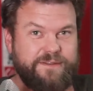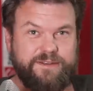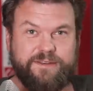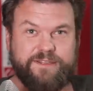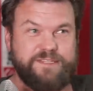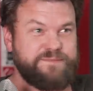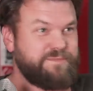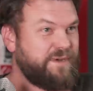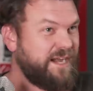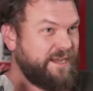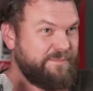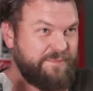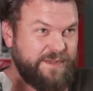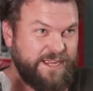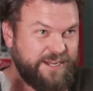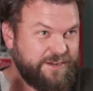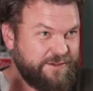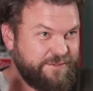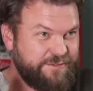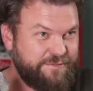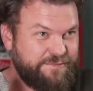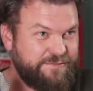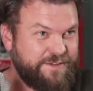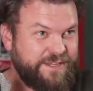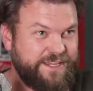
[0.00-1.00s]
despite paying
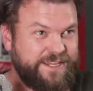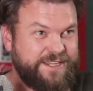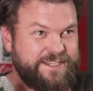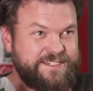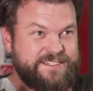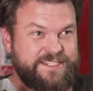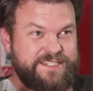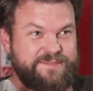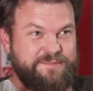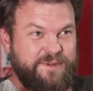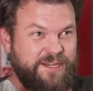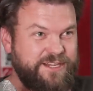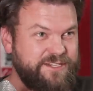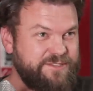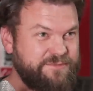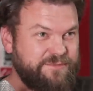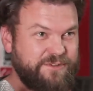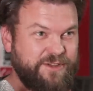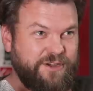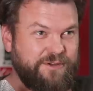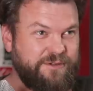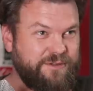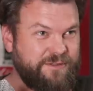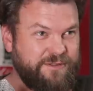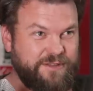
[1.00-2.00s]
all the fees, despite
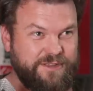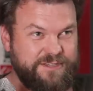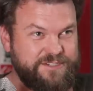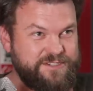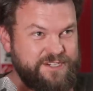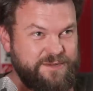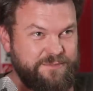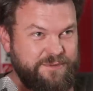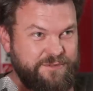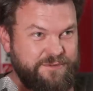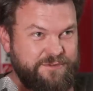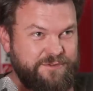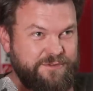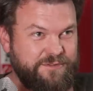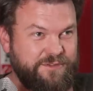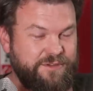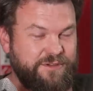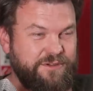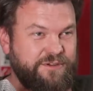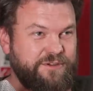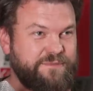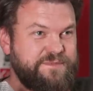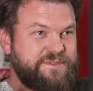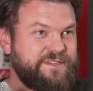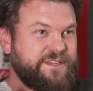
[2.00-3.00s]
going jumping through all the
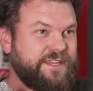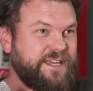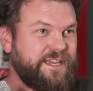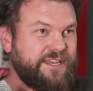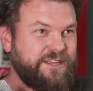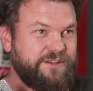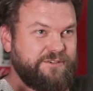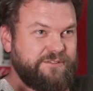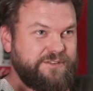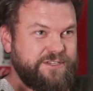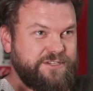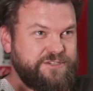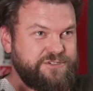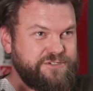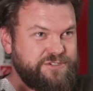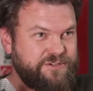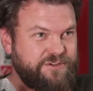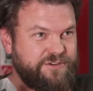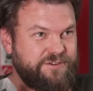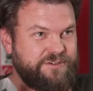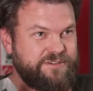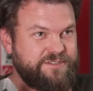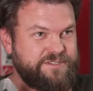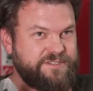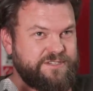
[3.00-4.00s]
hoops and getting all the
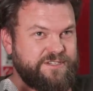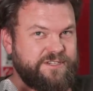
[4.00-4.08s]
insurance.